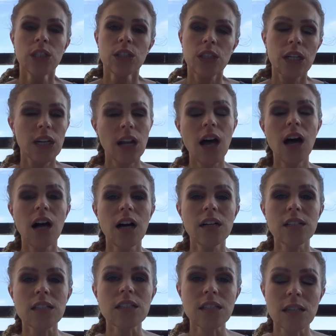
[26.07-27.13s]
the
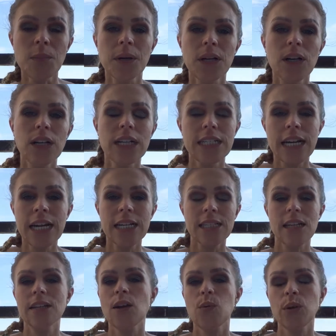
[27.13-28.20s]
long summer
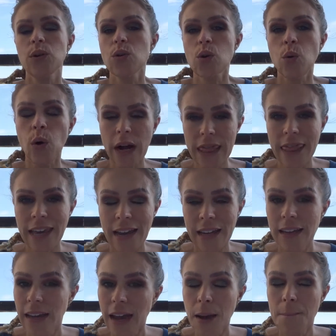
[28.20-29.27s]
holidays. I know we're not quite there
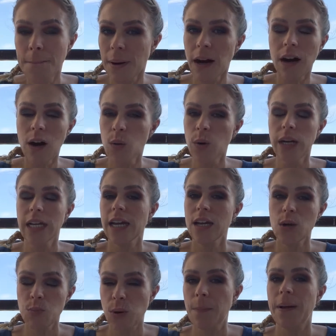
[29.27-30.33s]
yet, but I want to get
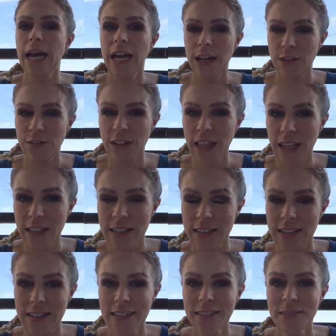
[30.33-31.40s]
you prepared for
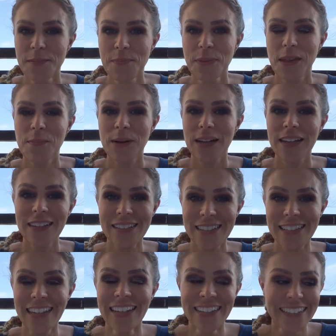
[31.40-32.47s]
this
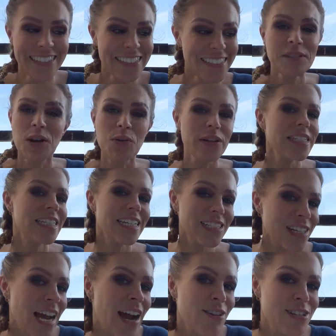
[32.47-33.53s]
because I want to
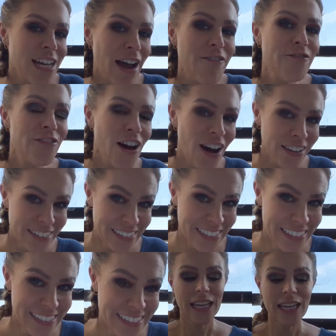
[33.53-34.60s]
teach you how to have fun.
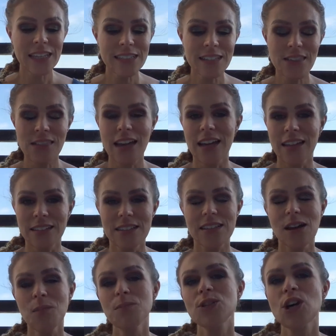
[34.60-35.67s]
Here's the thing,
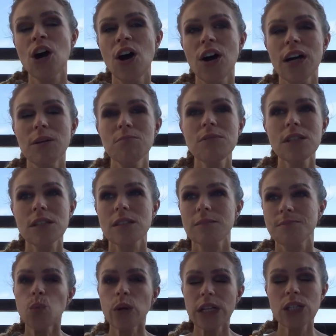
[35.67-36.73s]
sometimes
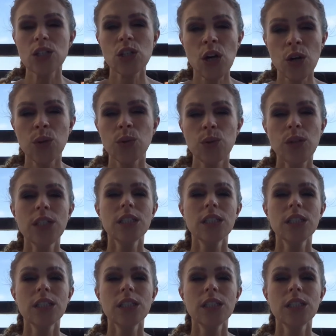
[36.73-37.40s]
we're so